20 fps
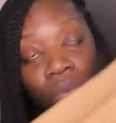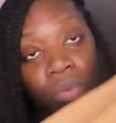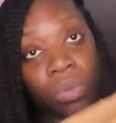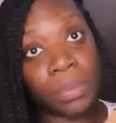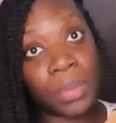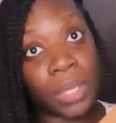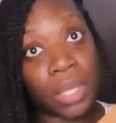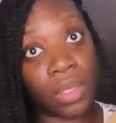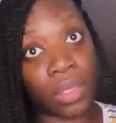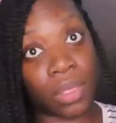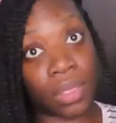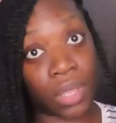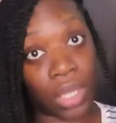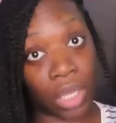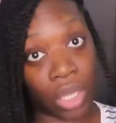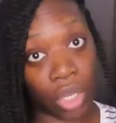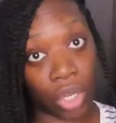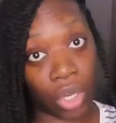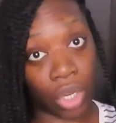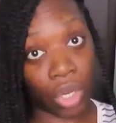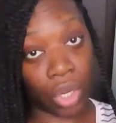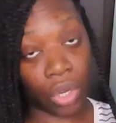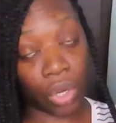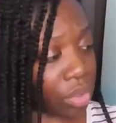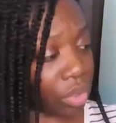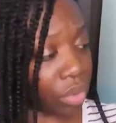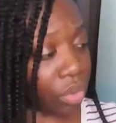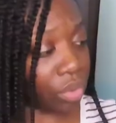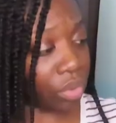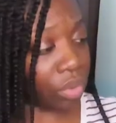would be thicker,
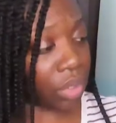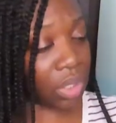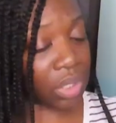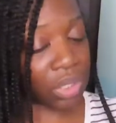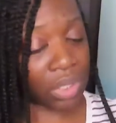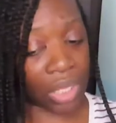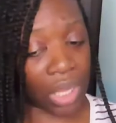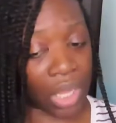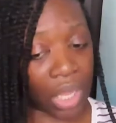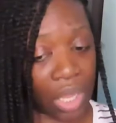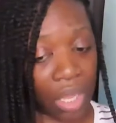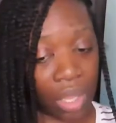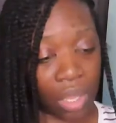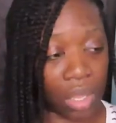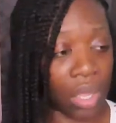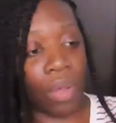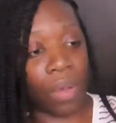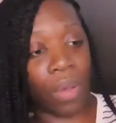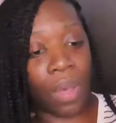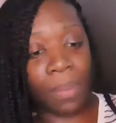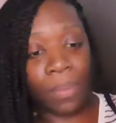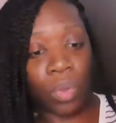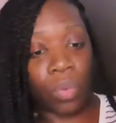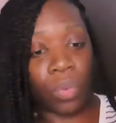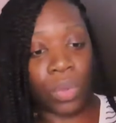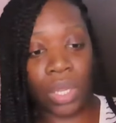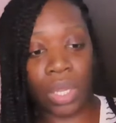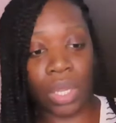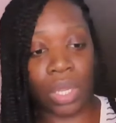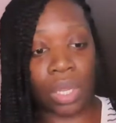so you can say, oh, I'm gonna
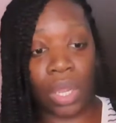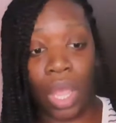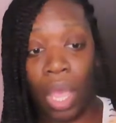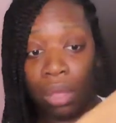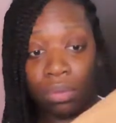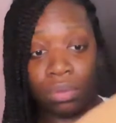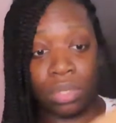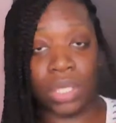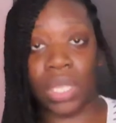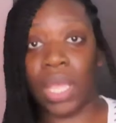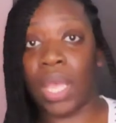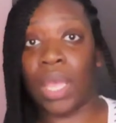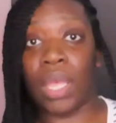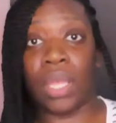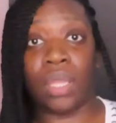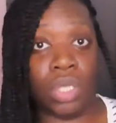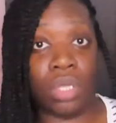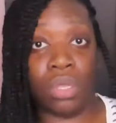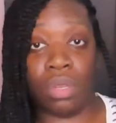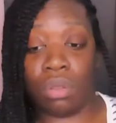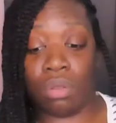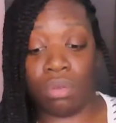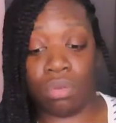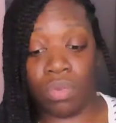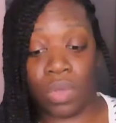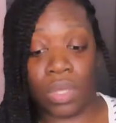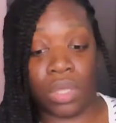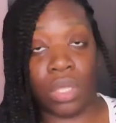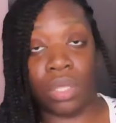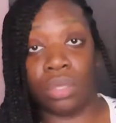wear it outside, you know,
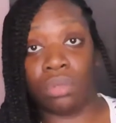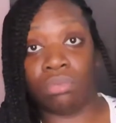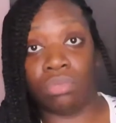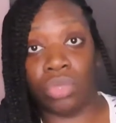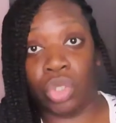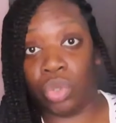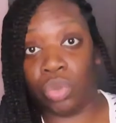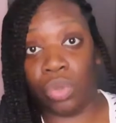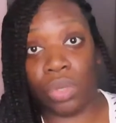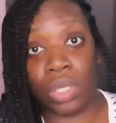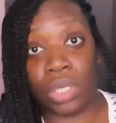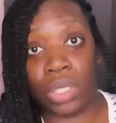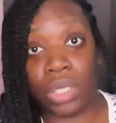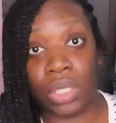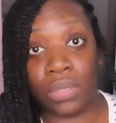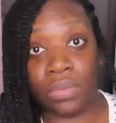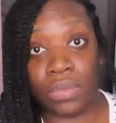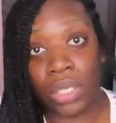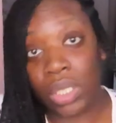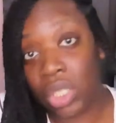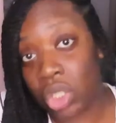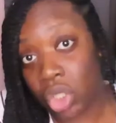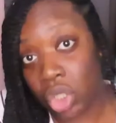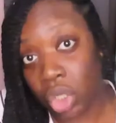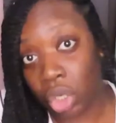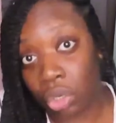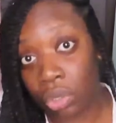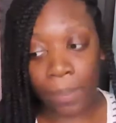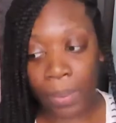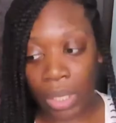with a short sleeve
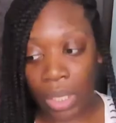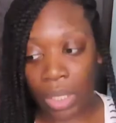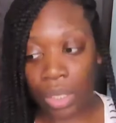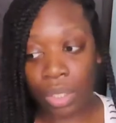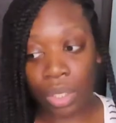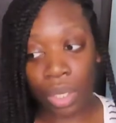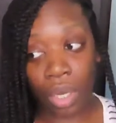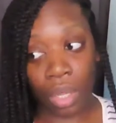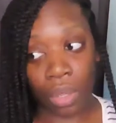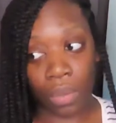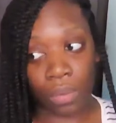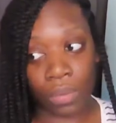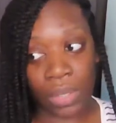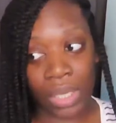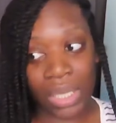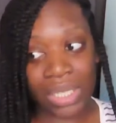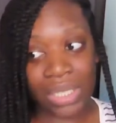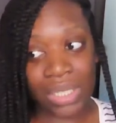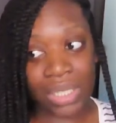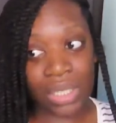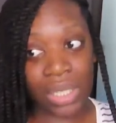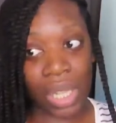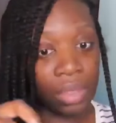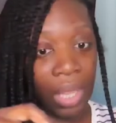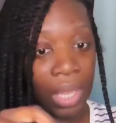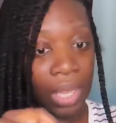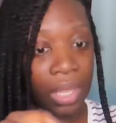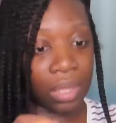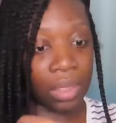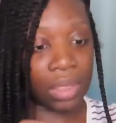t-shirt. But no, it's
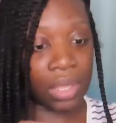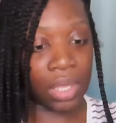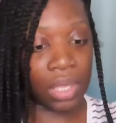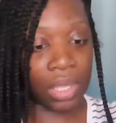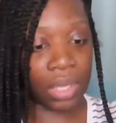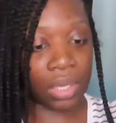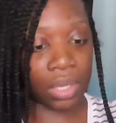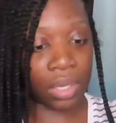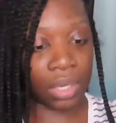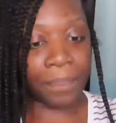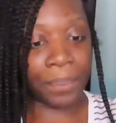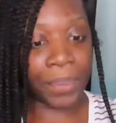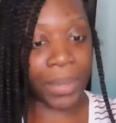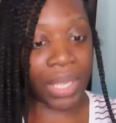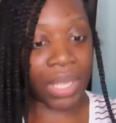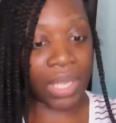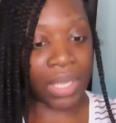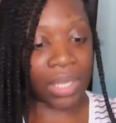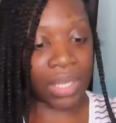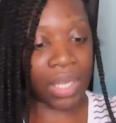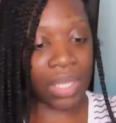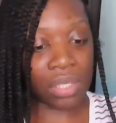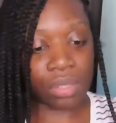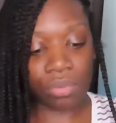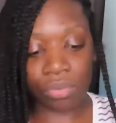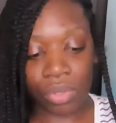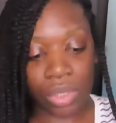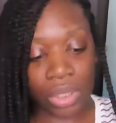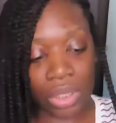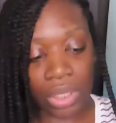like thin, but
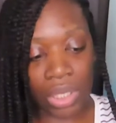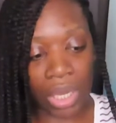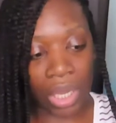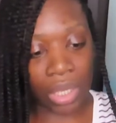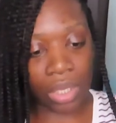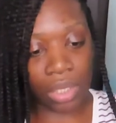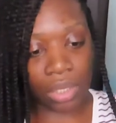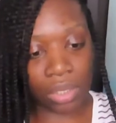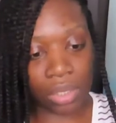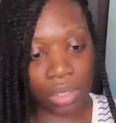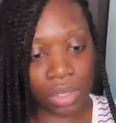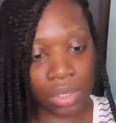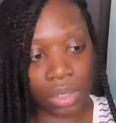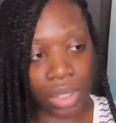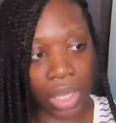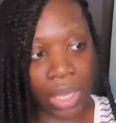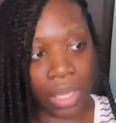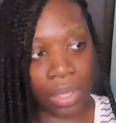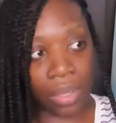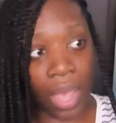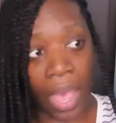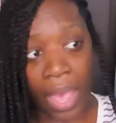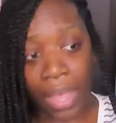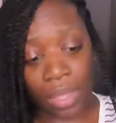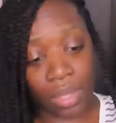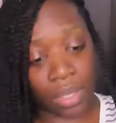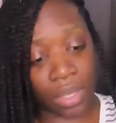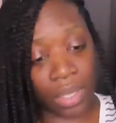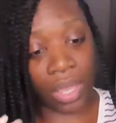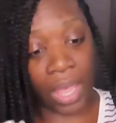it's really nice. Like, I
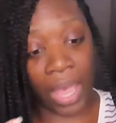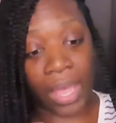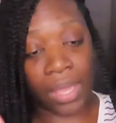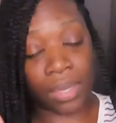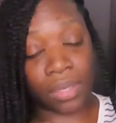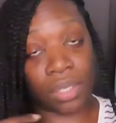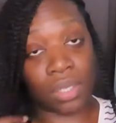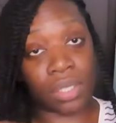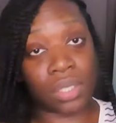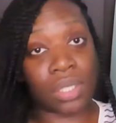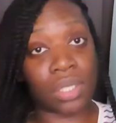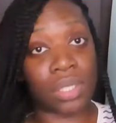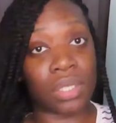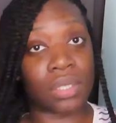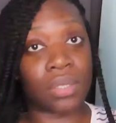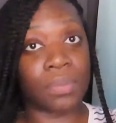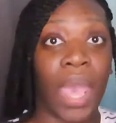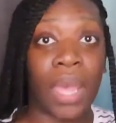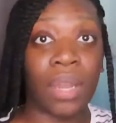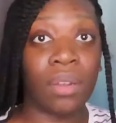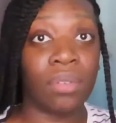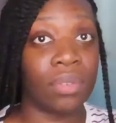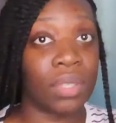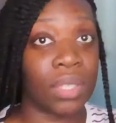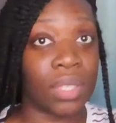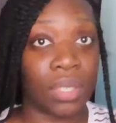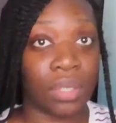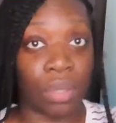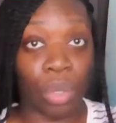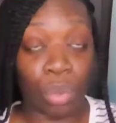can hot in this because I don't
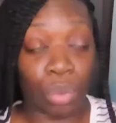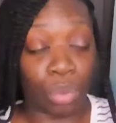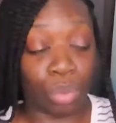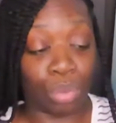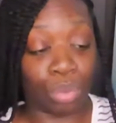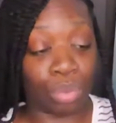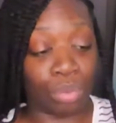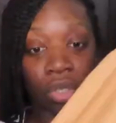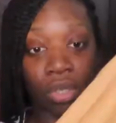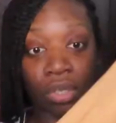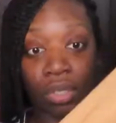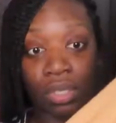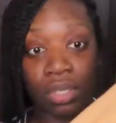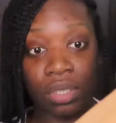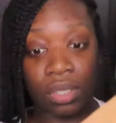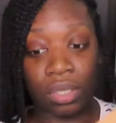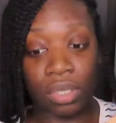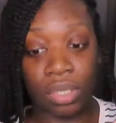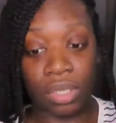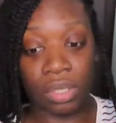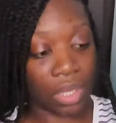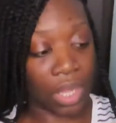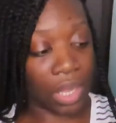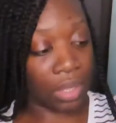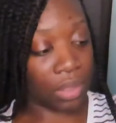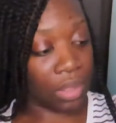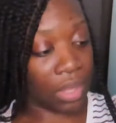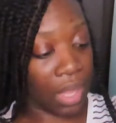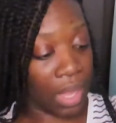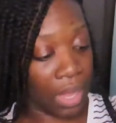get cold, honestly,
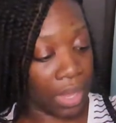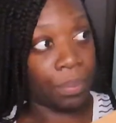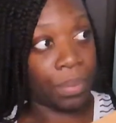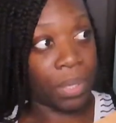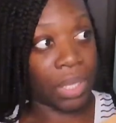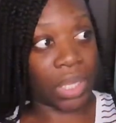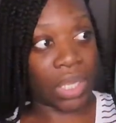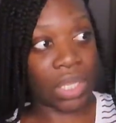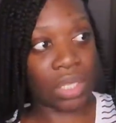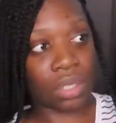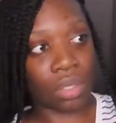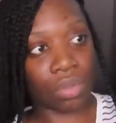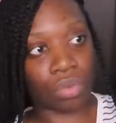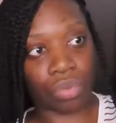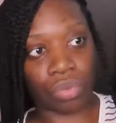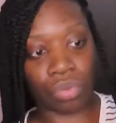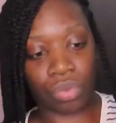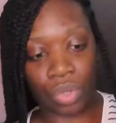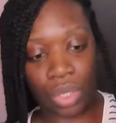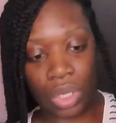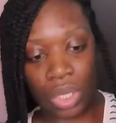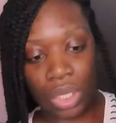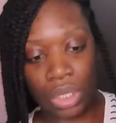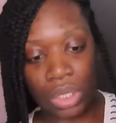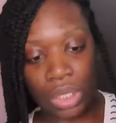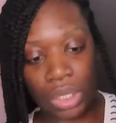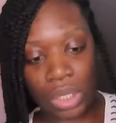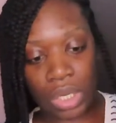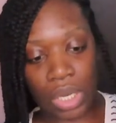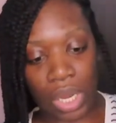like that. But it's a
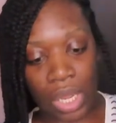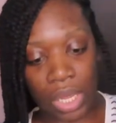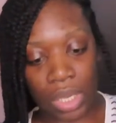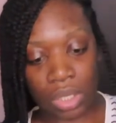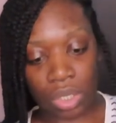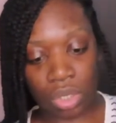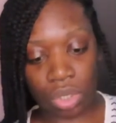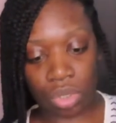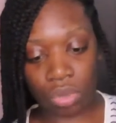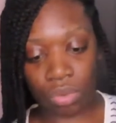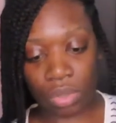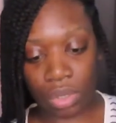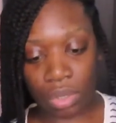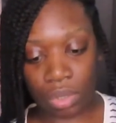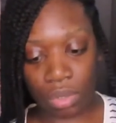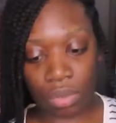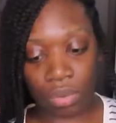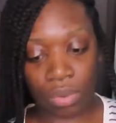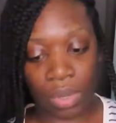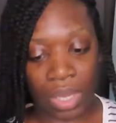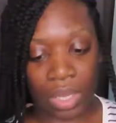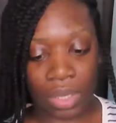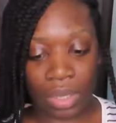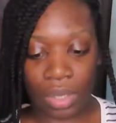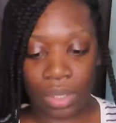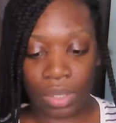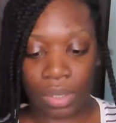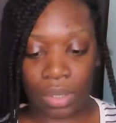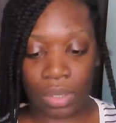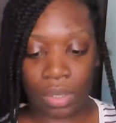really nice trench coat,
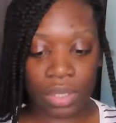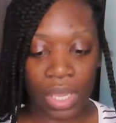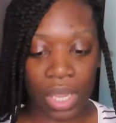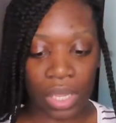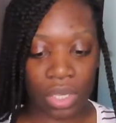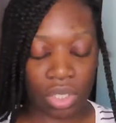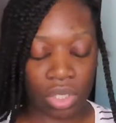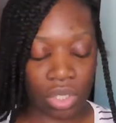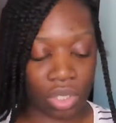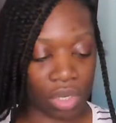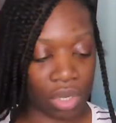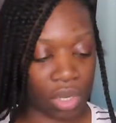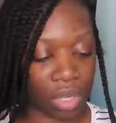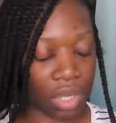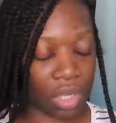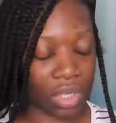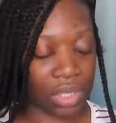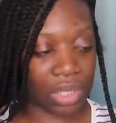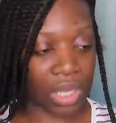and the texture is